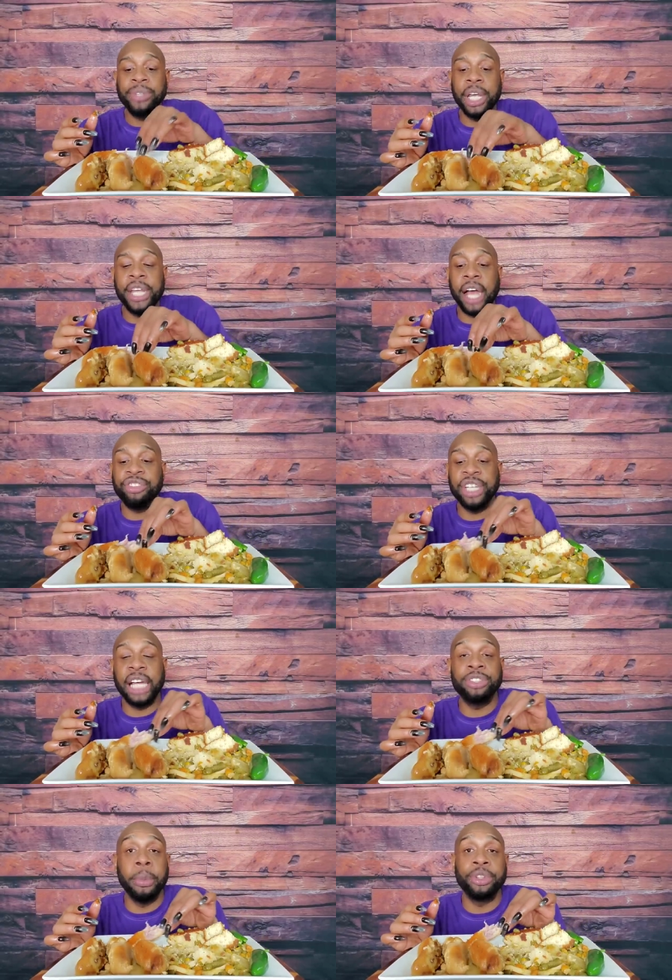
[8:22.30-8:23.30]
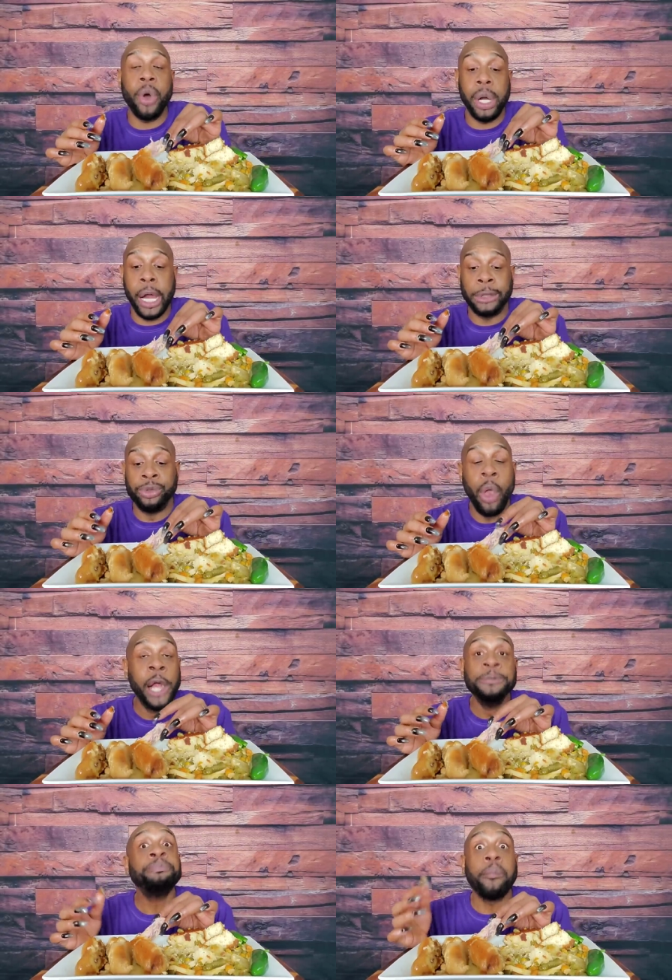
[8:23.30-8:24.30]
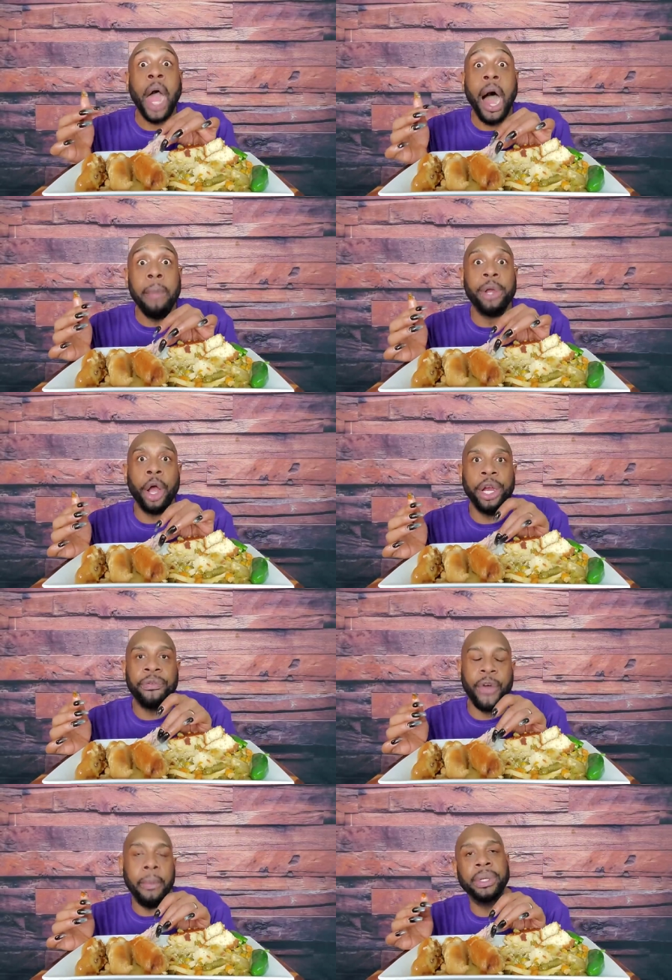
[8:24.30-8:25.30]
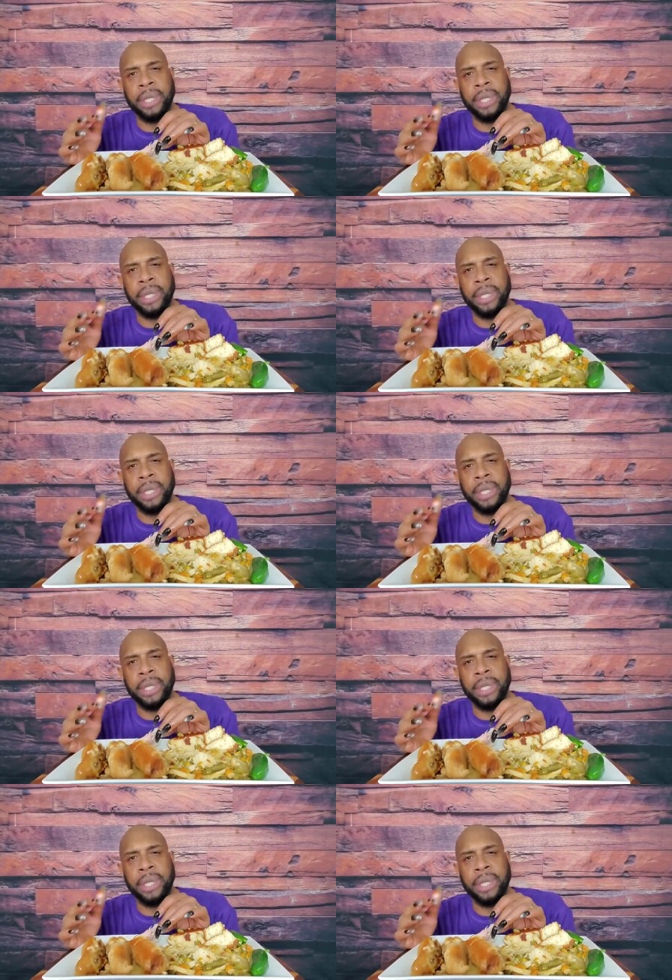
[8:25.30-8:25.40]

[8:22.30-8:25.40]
telling y'all, she got so much going on. I'm learning from